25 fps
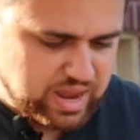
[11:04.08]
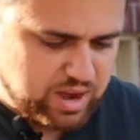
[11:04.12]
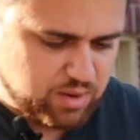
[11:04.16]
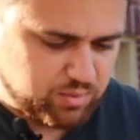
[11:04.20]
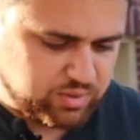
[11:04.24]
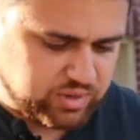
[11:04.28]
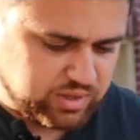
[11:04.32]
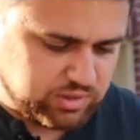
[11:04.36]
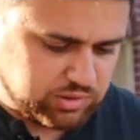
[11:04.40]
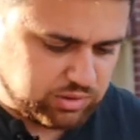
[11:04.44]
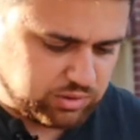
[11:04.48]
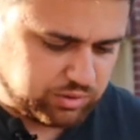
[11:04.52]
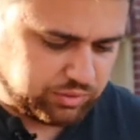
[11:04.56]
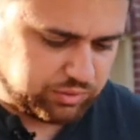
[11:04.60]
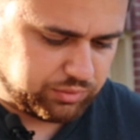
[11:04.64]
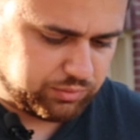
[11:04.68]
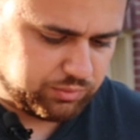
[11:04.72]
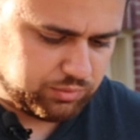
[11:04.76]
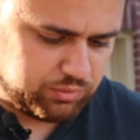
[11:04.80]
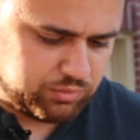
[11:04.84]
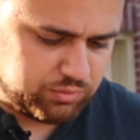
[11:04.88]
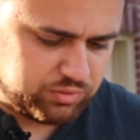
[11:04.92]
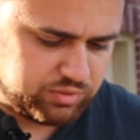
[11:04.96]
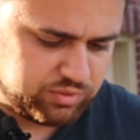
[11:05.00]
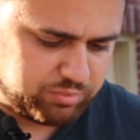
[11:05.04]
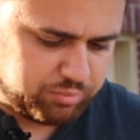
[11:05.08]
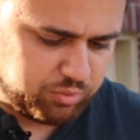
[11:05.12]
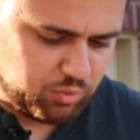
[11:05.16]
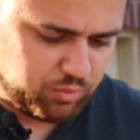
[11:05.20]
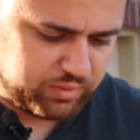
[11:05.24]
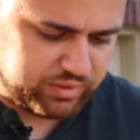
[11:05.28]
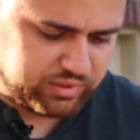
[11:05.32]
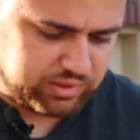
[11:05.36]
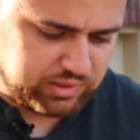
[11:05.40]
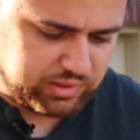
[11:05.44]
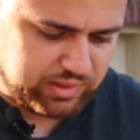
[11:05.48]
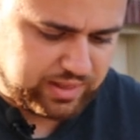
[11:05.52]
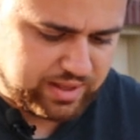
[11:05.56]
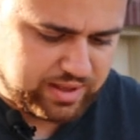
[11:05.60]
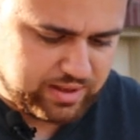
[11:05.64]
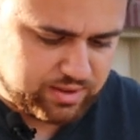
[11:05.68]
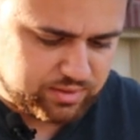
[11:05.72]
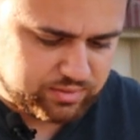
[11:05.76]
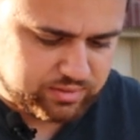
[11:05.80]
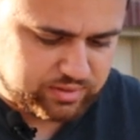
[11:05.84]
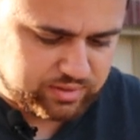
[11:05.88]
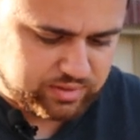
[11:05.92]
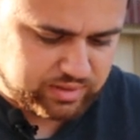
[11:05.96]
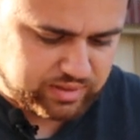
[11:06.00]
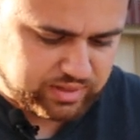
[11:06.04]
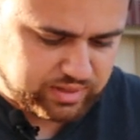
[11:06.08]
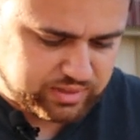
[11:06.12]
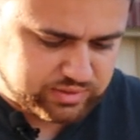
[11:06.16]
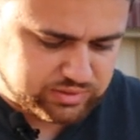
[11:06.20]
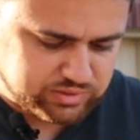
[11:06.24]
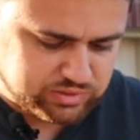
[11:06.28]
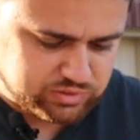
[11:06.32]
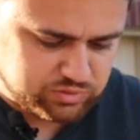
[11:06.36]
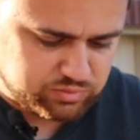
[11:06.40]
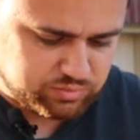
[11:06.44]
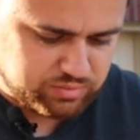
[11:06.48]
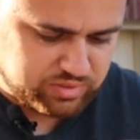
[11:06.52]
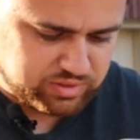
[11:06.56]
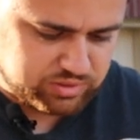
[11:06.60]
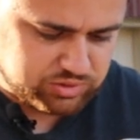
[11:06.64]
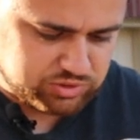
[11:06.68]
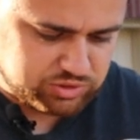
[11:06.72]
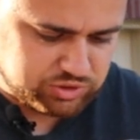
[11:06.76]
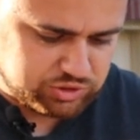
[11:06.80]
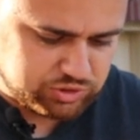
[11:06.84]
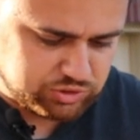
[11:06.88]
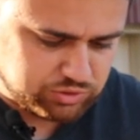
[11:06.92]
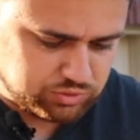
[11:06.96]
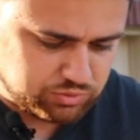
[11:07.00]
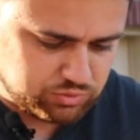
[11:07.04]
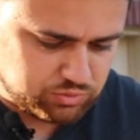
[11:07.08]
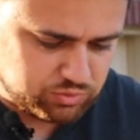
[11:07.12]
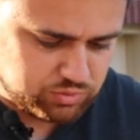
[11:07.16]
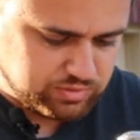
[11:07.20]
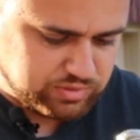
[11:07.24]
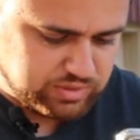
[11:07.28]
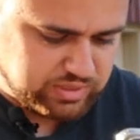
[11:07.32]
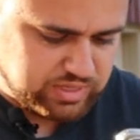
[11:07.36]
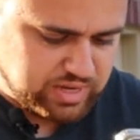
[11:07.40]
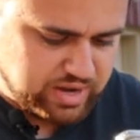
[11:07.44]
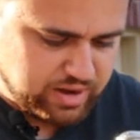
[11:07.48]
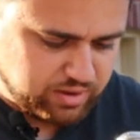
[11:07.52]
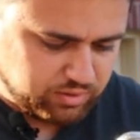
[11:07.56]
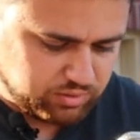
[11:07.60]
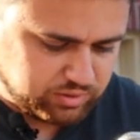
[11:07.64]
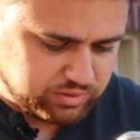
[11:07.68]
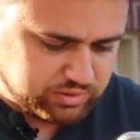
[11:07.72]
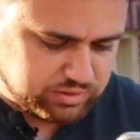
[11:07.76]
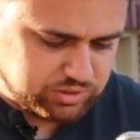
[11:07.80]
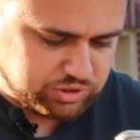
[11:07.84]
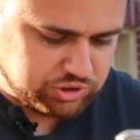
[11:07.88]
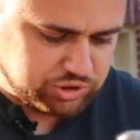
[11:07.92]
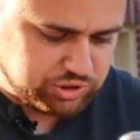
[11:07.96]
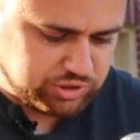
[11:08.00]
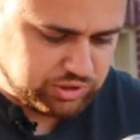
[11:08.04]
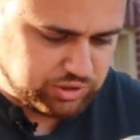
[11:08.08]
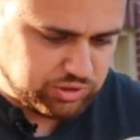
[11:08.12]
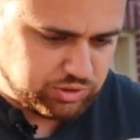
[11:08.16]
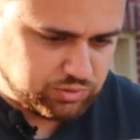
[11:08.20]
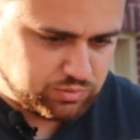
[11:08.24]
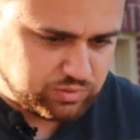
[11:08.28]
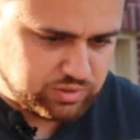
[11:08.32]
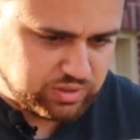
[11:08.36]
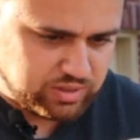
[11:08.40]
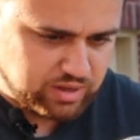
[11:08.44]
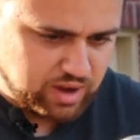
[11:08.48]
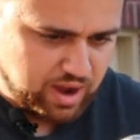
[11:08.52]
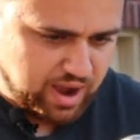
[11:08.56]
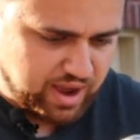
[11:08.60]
now when I look through the point cloud and I zoom into the air conditioning unit,